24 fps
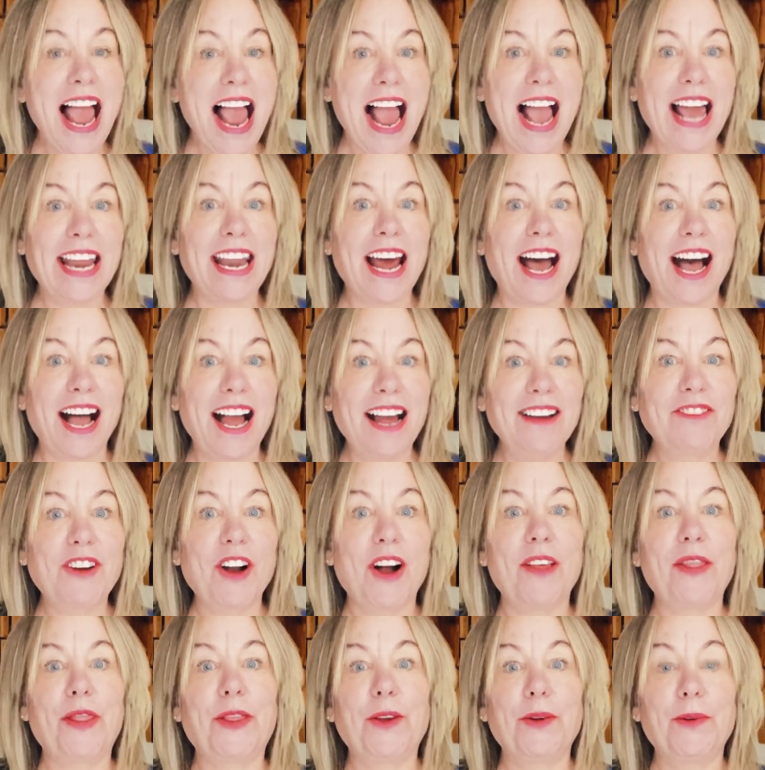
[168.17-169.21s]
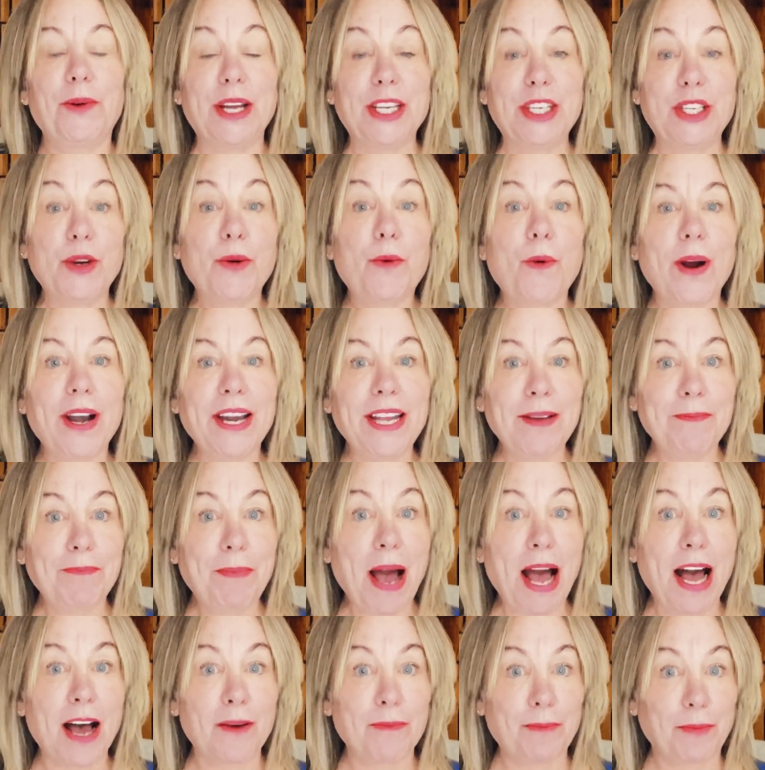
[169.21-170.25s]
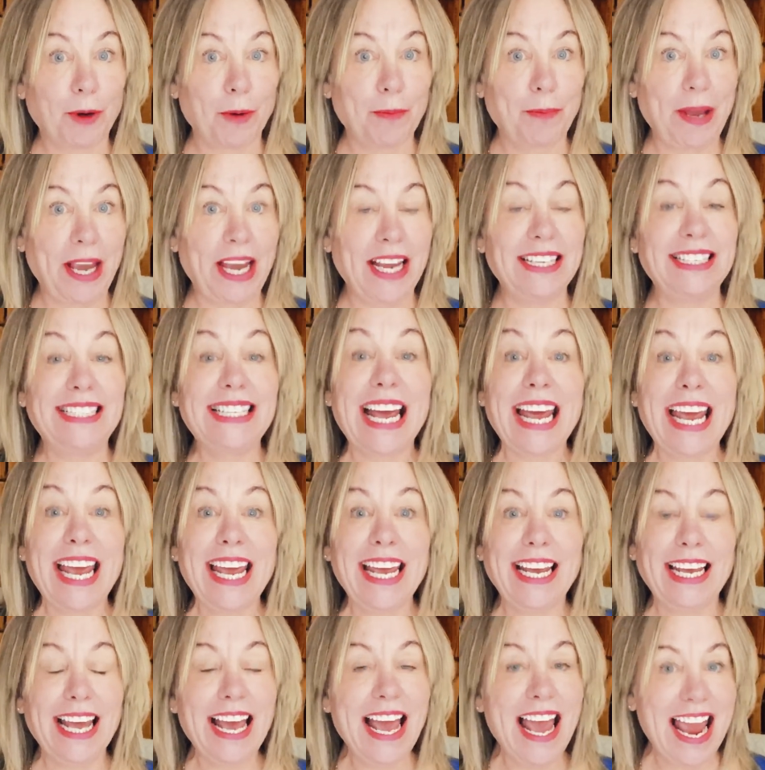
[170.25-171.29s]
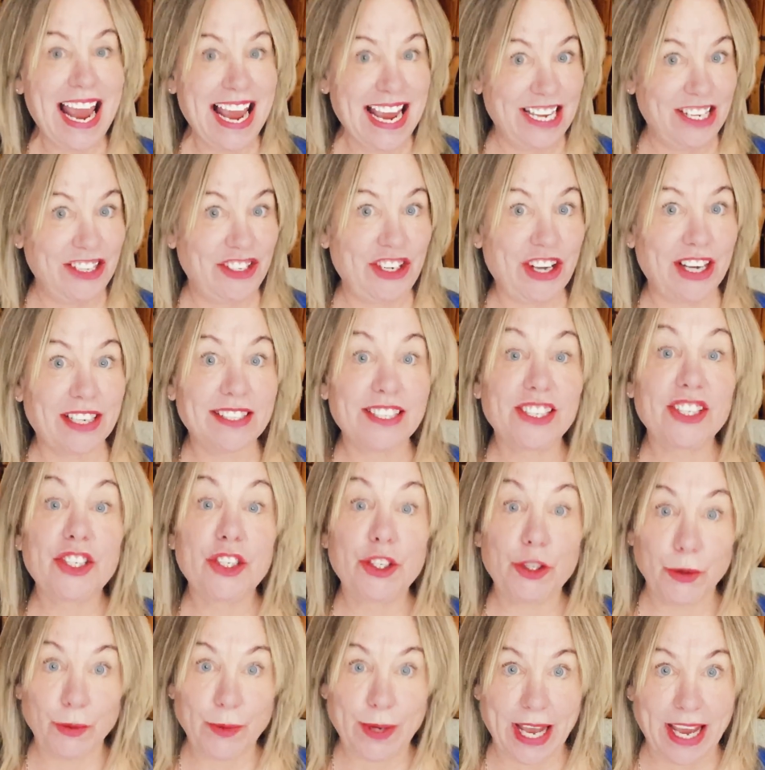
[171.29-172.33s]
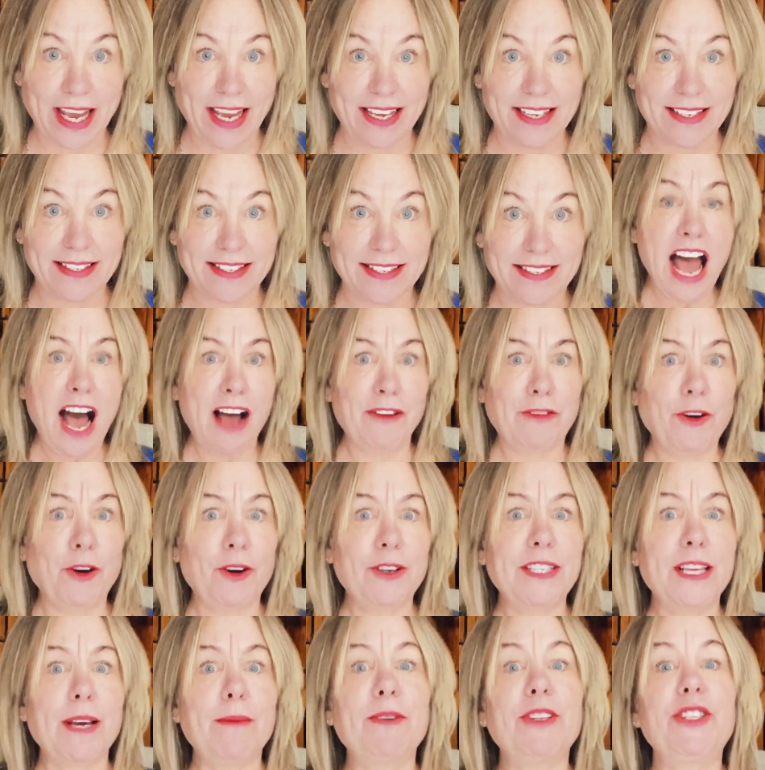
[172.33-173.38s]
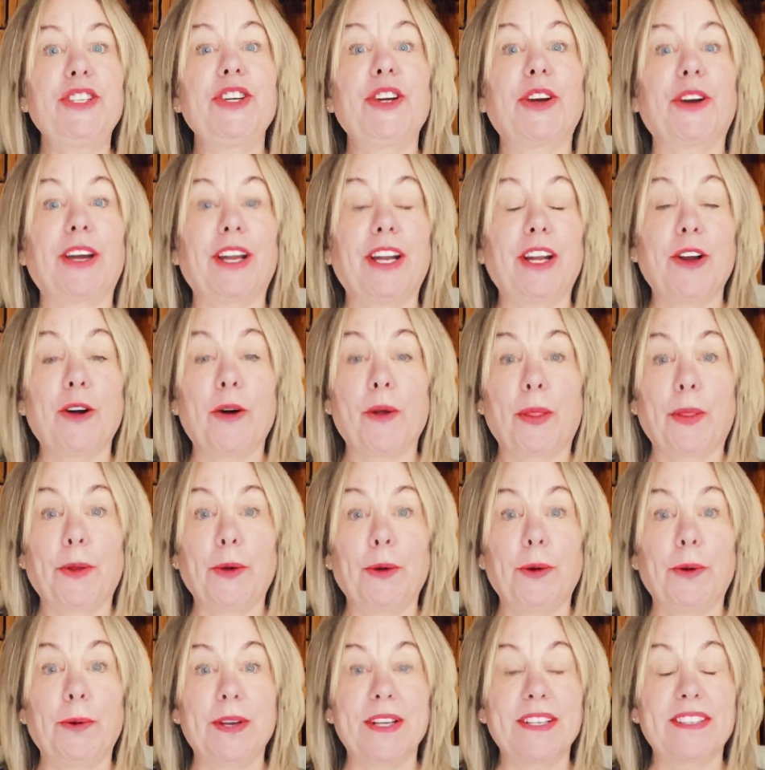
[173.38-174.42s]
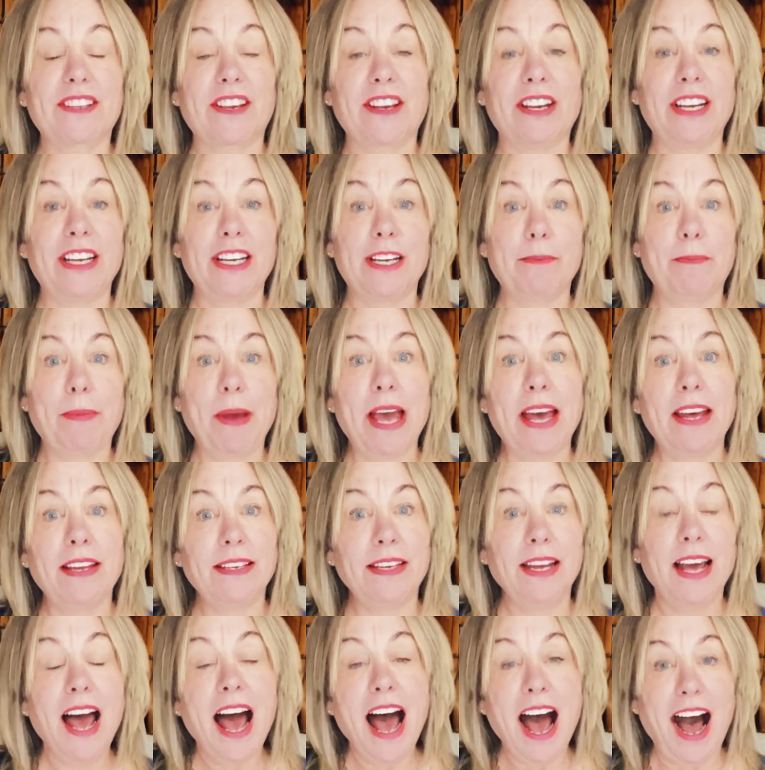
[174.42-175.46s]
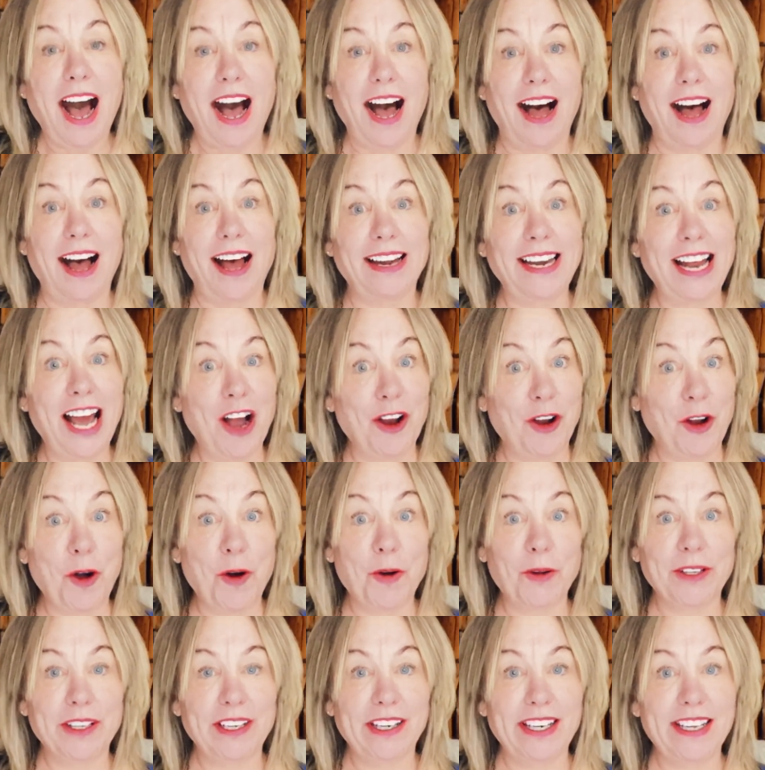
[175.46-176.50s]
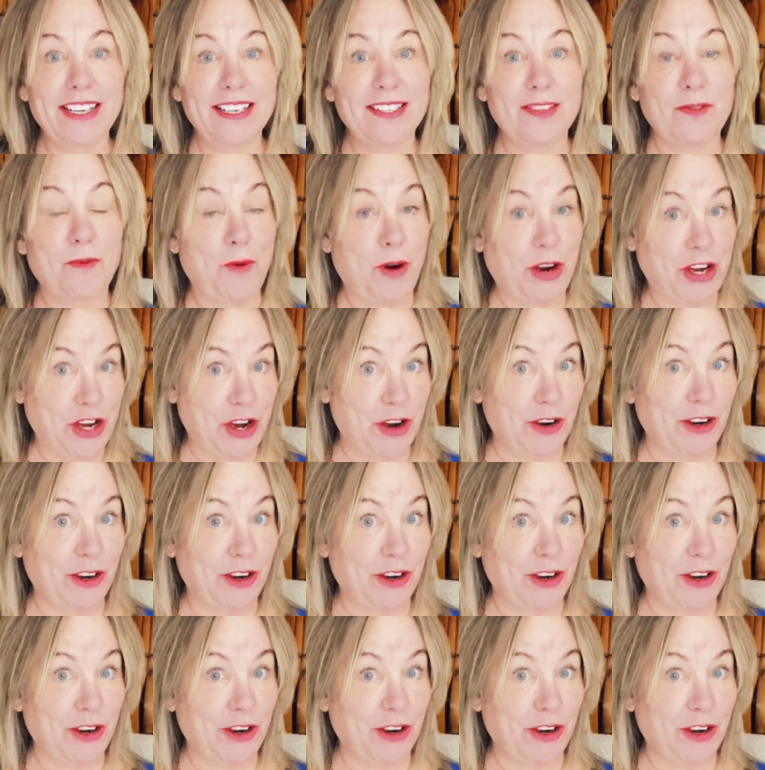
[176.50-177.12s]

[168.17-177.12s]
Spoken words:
and I've gone through a 20-pound propane tank in just 2 days. Of course, how much you're gonna go through is gonna depend on how cold it is where you're